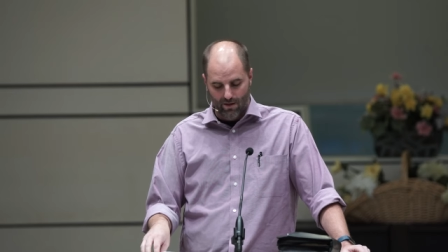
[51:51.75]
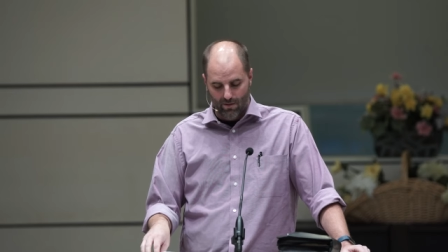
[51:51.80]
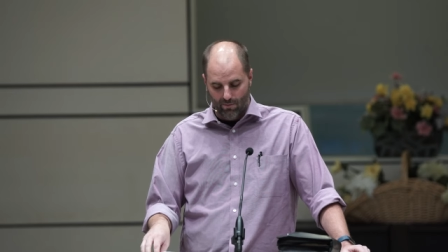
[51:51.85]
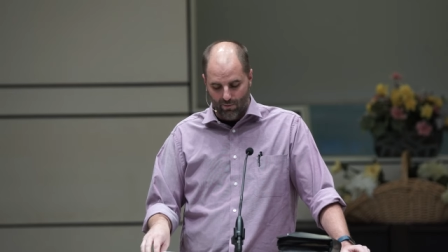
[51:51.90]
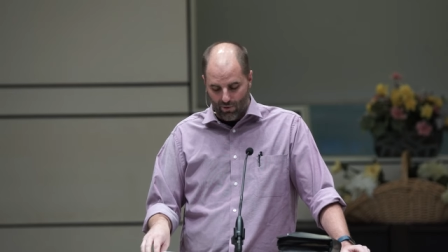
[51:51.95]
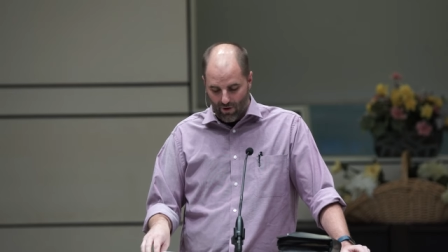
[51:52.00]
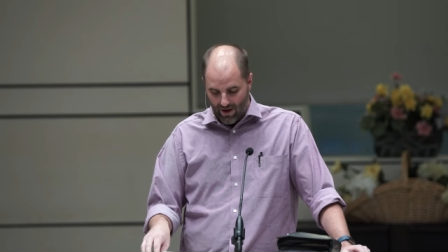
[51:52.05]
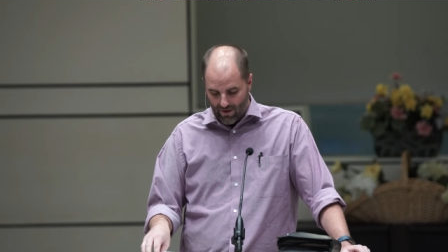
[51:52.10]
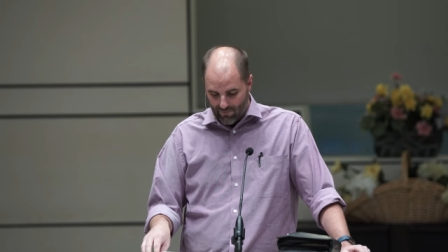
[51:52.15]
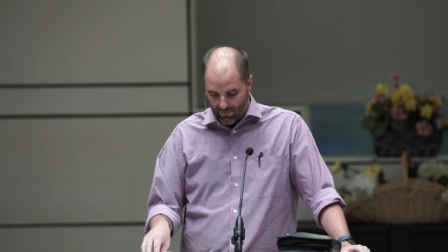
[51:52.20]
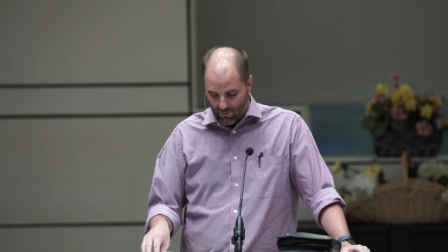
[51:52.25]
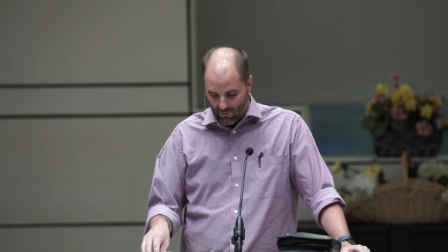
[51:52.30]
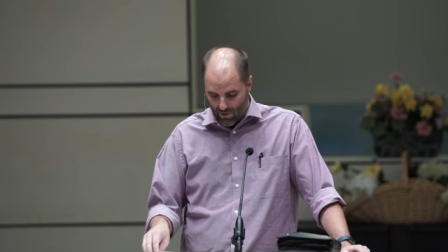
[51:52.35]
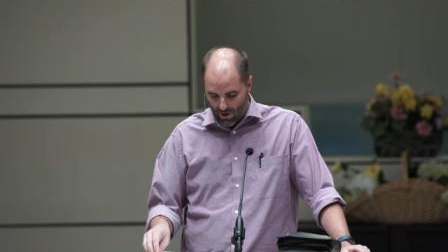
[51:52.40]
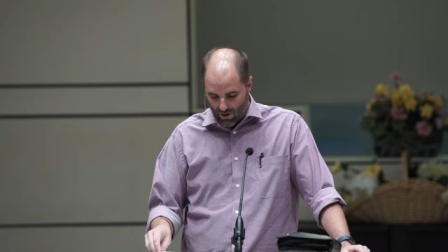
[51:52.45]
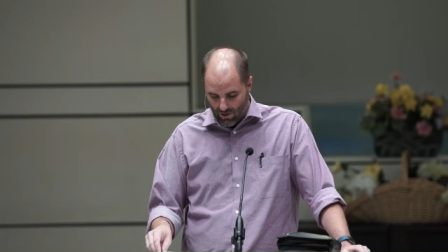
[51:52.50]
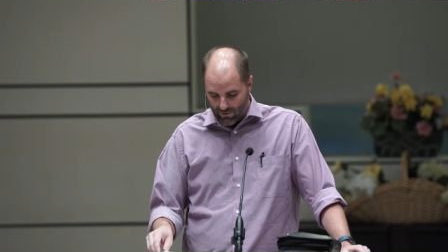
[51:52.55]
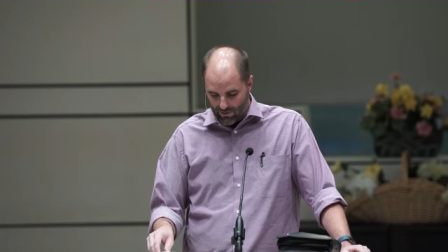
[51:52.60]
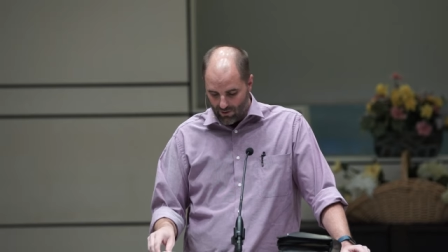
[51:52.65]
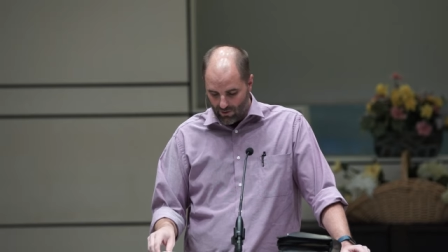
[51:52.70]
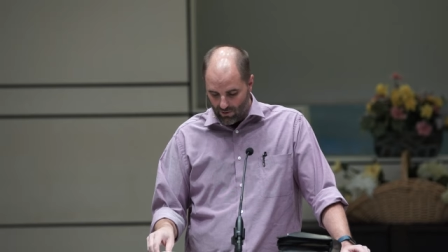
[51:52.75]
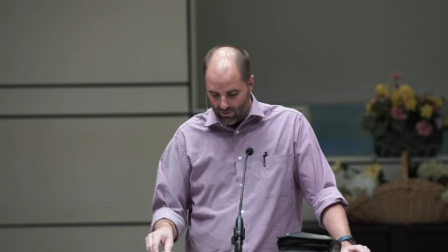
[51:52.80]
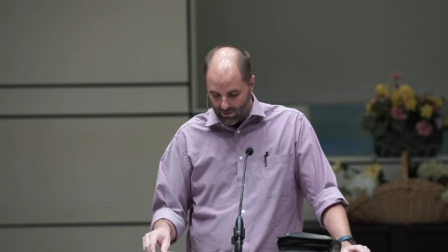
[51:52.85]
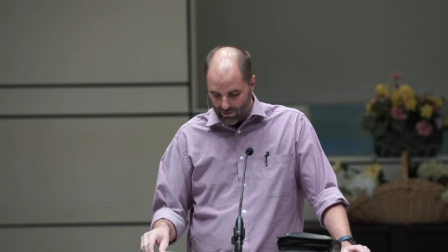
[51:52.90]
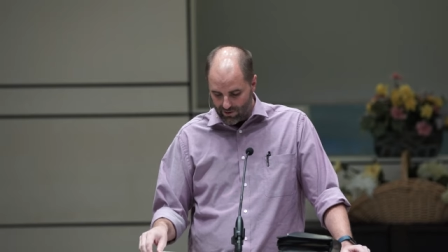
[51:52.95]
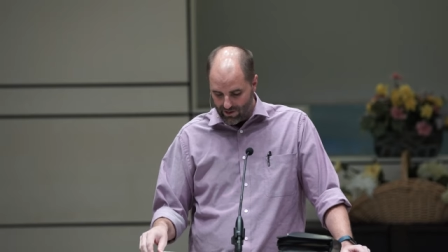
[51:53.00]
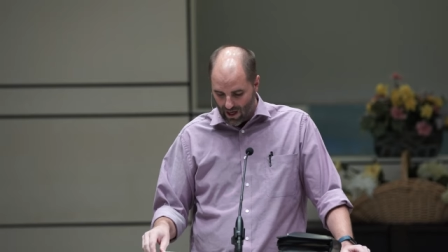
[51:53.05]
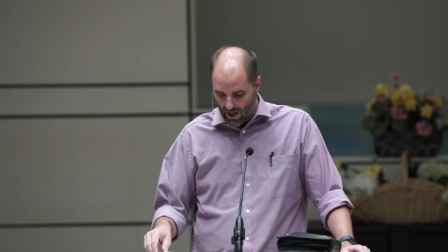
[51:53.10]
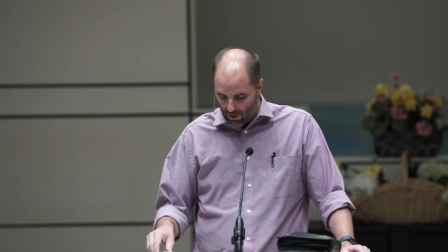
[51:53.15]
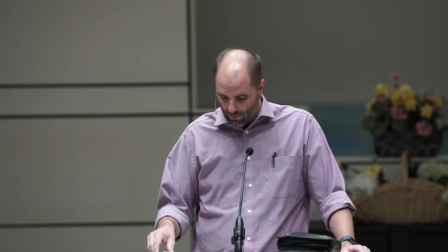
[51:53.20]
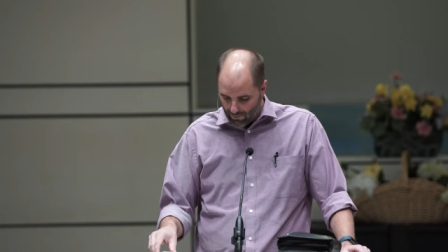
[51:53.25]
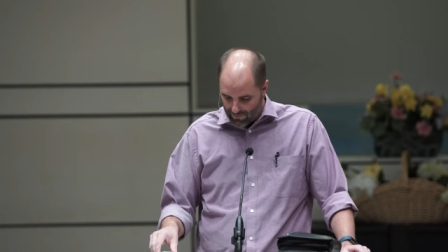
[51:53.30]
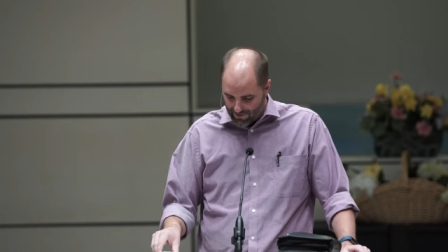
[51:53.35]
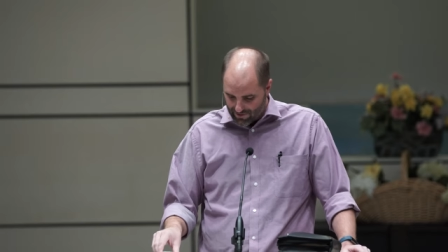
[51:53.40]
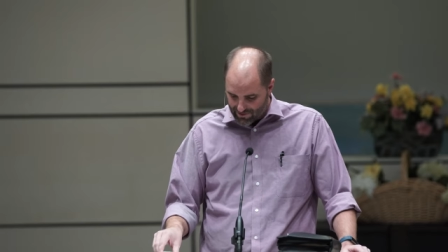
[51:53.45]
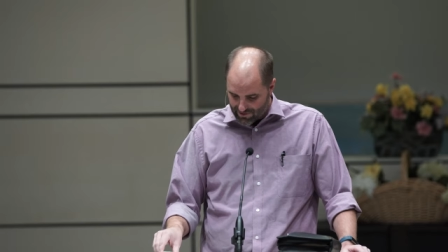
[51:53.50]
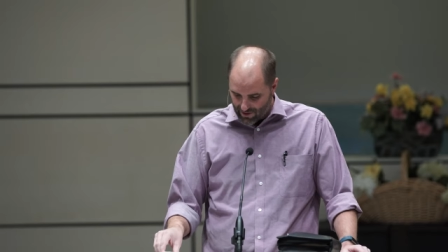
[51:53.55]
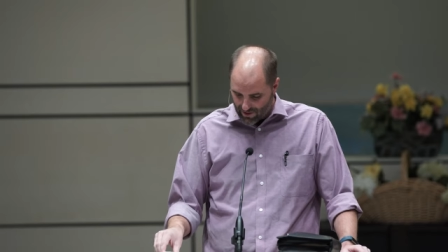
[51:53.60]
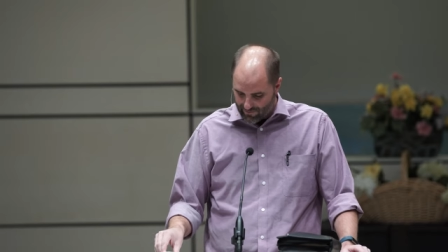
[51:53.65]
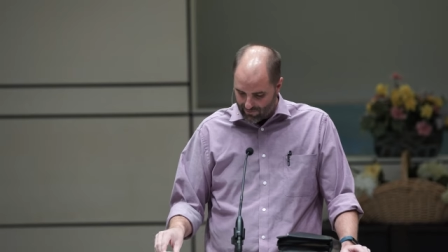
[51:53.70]
pray for wrongdoers, help the
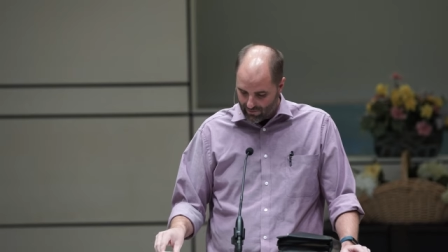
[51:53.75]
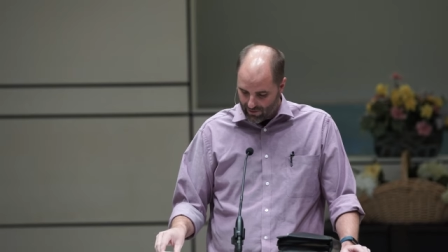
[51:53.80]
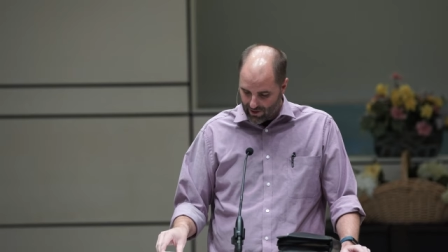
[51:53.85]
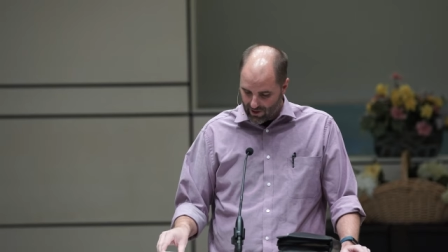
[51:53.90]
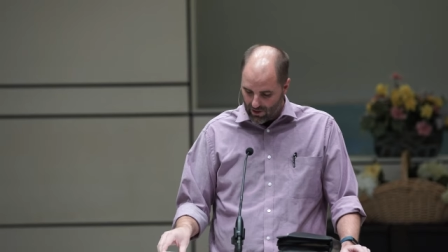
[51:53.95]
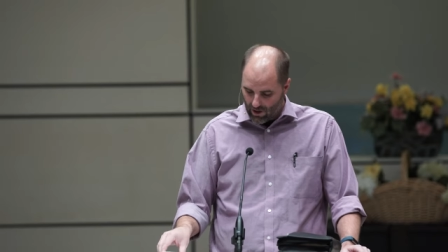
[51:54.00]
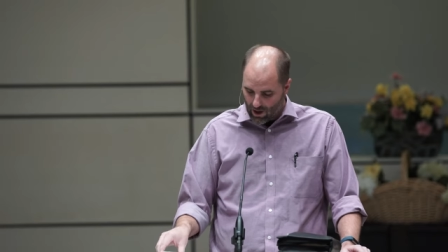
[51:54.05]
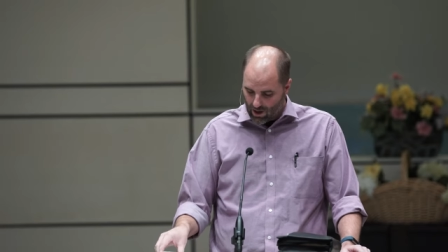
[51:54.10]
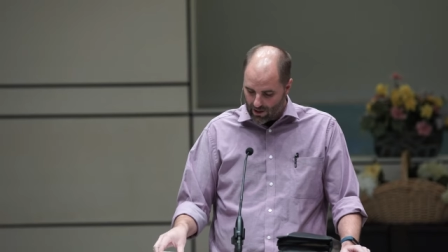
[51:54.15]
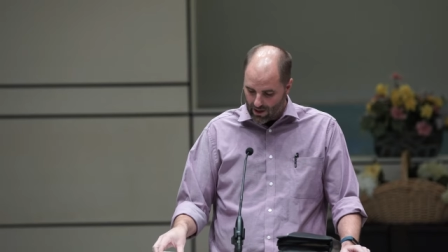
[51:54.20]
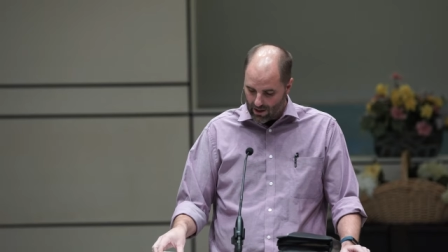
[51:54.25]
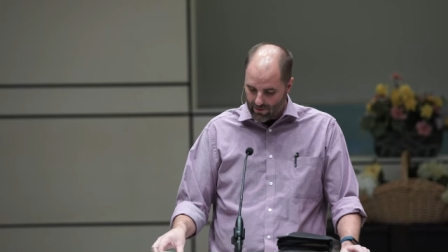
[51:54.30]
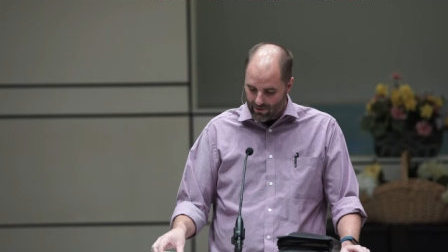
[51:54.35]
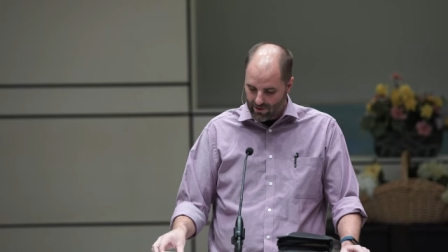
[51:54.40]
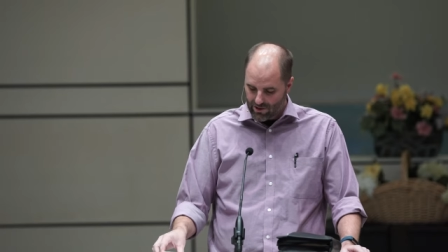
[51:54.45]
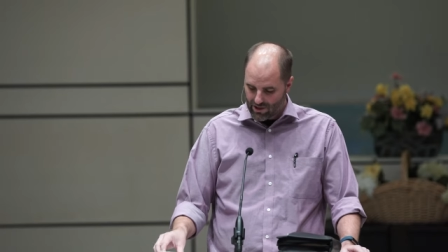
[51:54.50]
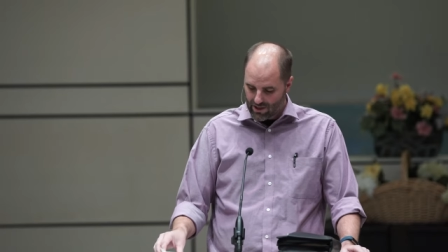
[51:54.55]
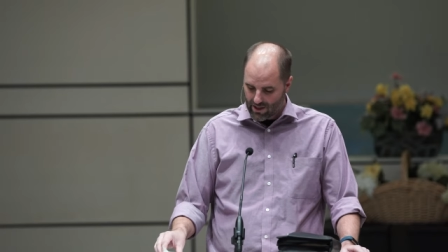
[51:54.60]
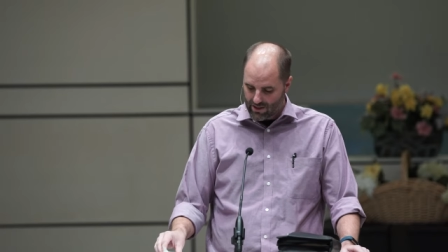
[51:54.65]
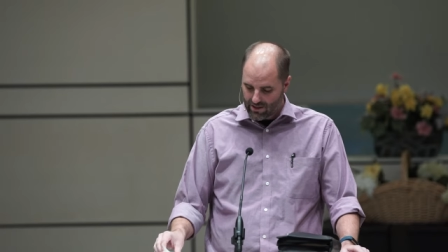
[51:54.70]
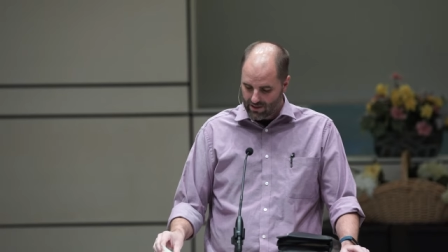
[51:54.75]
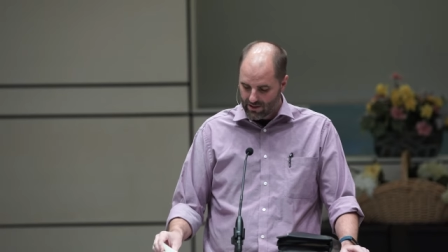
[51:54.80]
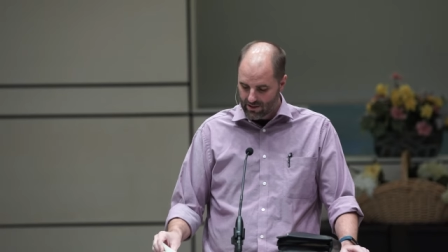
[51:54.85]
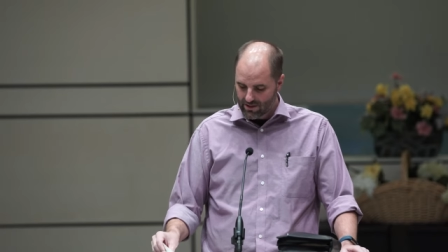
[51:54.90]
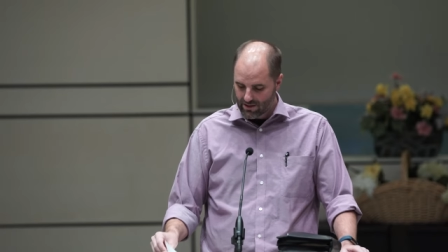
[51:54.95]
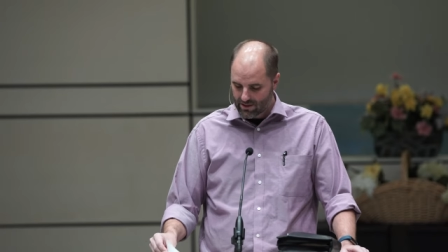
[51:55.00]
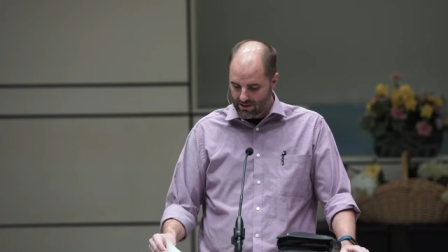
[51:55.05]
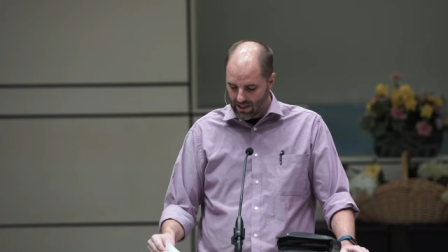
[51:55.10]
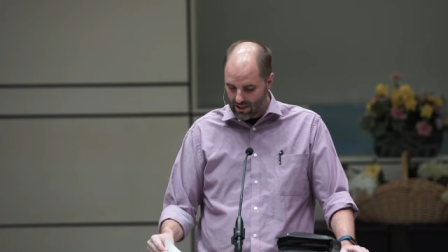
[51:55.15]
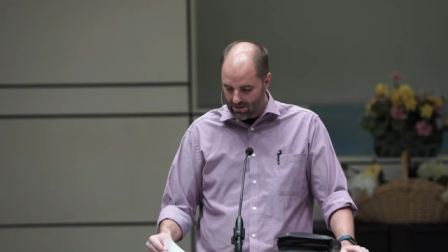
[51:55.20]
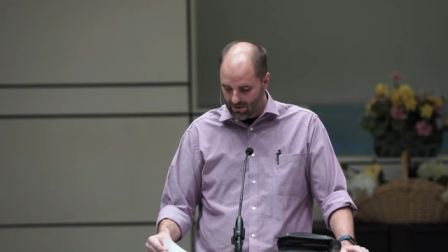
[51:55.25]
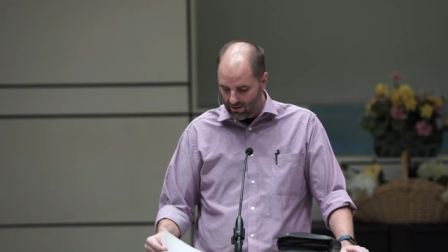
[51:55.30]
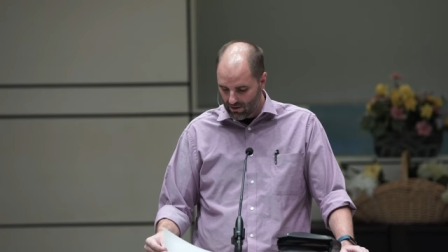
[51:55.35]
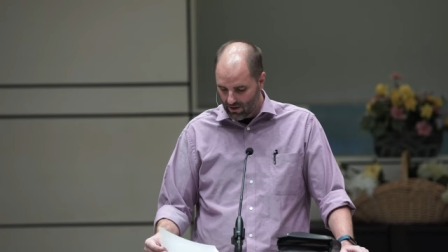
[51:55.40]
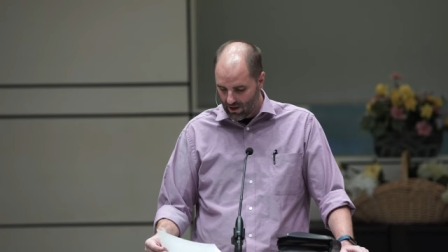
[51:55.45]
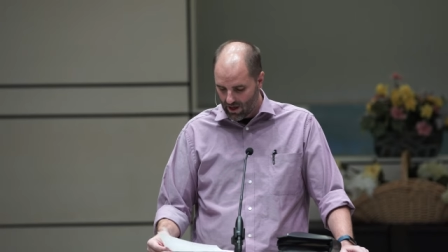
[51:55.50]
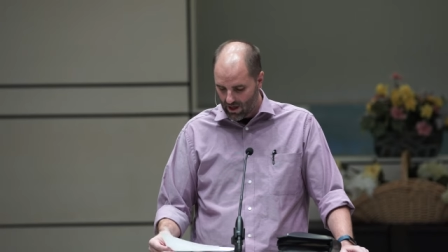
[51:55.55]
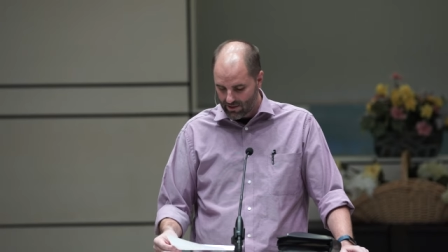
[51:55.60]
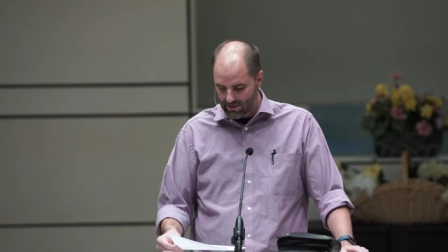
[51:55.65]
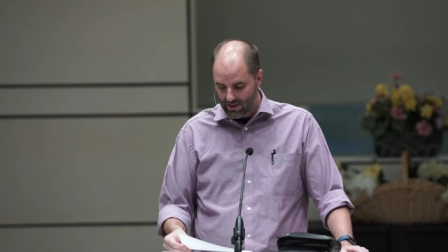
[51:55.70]
suffering, call out injustice, seek the
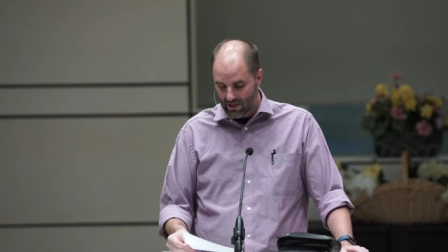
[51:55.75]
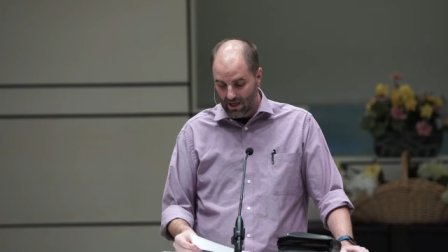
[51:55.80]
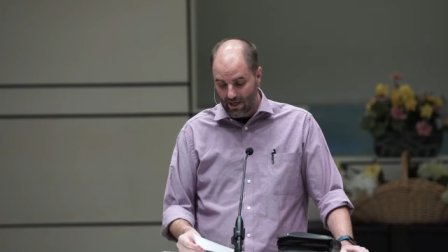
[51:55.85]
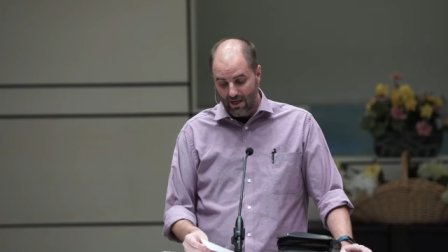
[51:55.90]
lost,